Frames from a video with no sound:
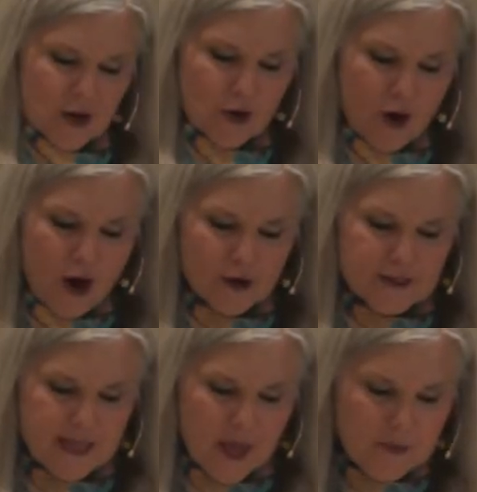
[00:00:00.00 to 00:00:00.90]
Her heart
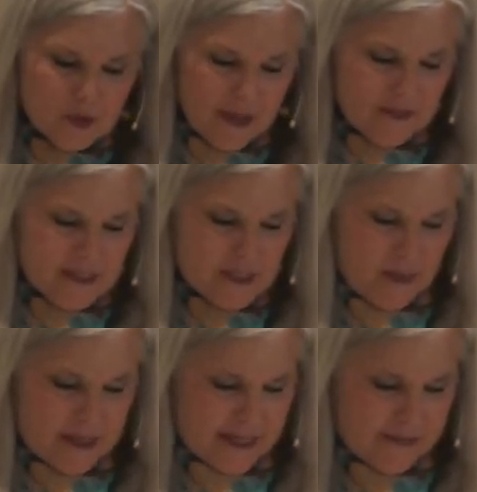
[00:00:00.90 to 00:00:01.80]
is humble, evidenced
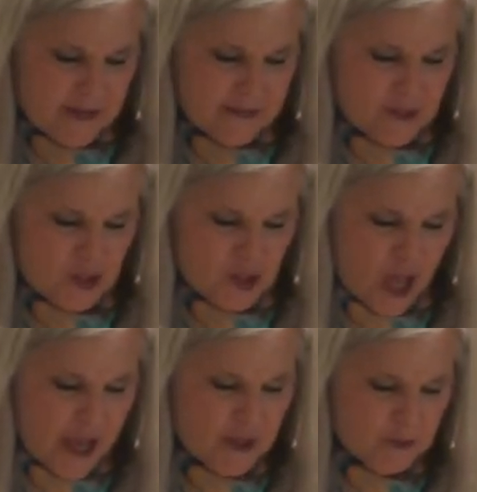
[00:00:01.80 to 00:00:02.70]
by giving this
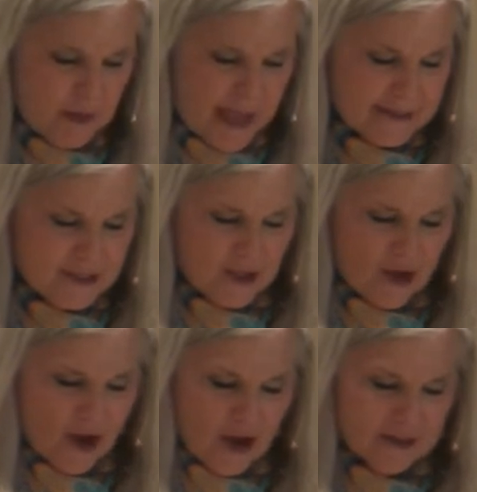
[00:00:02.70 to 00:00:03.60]
child back to
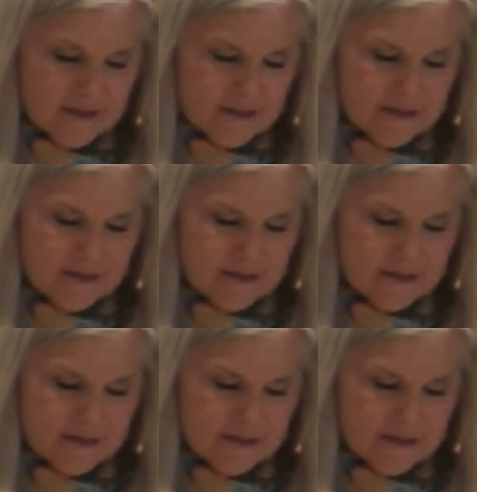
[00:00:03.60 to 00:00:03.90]
God.